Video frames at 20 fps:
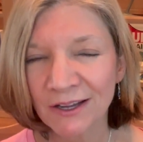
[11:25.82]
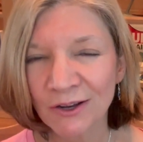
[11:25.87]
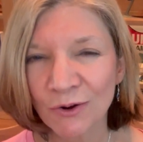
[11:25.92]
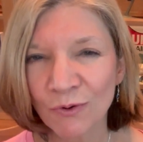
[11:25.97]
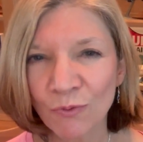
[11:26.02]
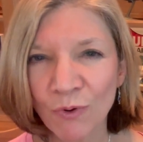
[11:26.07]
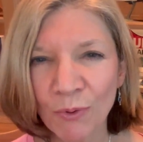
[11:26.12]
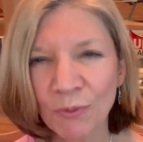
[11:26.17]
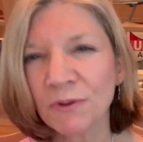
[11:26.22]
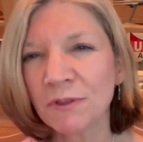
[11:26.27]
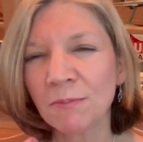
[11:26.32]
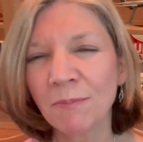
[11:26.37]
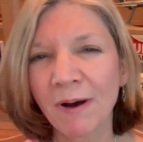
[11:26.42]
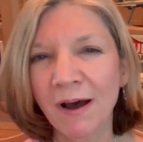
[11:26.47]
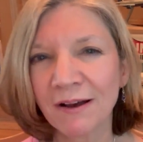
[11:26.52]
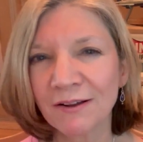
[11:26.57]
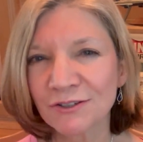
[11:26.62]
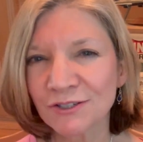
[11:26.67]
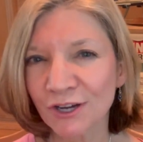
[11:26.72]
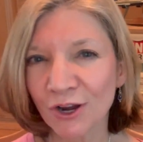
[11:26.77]
what were the
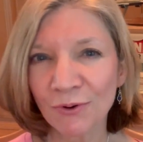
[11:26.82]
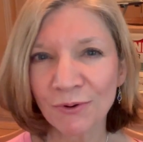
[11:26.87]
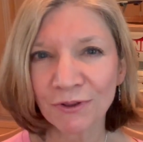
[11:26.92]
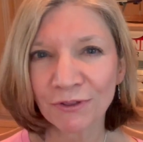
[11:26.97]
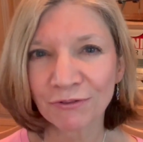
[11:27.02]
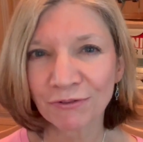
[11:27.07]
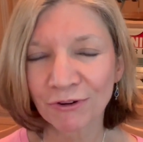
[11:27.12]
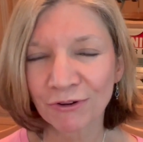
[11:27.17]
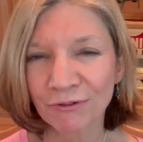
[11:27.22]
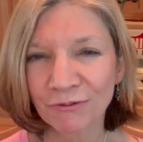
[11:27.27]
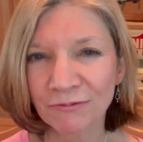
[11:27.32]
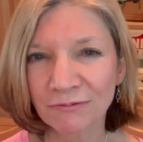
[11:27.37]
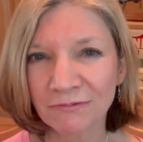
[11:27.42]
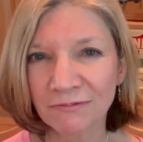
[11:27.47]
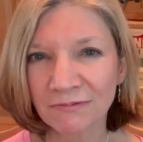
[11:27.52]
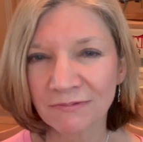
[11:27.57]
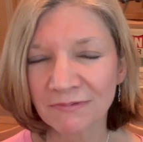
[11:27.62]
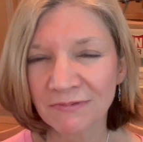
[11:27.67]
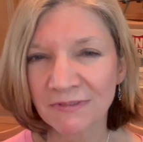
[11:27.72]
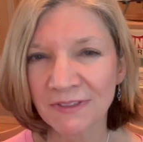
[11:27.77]
pilots going through
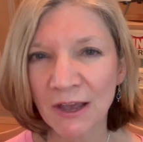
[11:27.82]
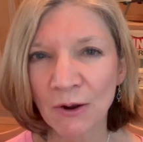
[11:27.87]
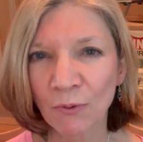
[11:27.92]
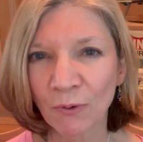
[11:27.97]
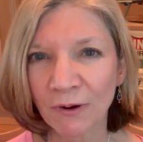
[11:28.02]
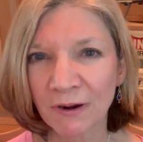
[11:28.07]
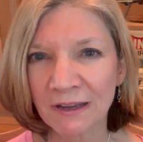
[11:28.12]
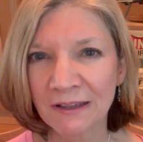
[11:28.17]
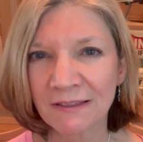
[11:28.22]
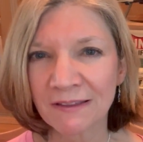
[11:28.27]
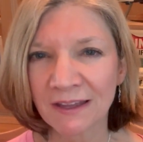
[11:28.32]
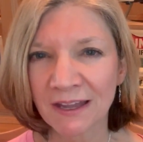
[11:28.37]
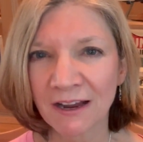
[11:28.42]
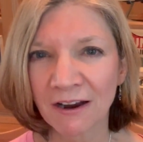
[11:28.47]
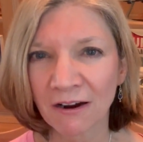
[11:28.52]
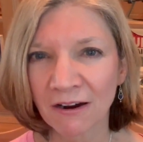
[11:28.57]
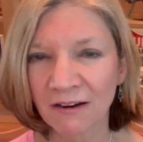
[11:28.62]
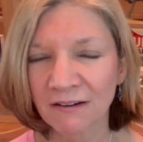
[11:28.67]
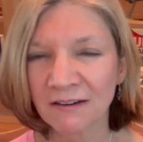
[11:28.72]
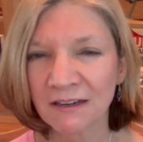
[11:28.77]
that were in the
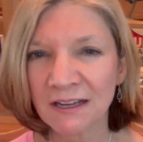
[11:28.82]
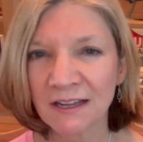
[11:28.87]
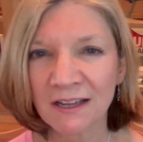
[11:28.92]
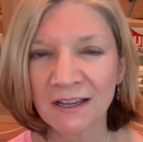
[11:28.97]
air?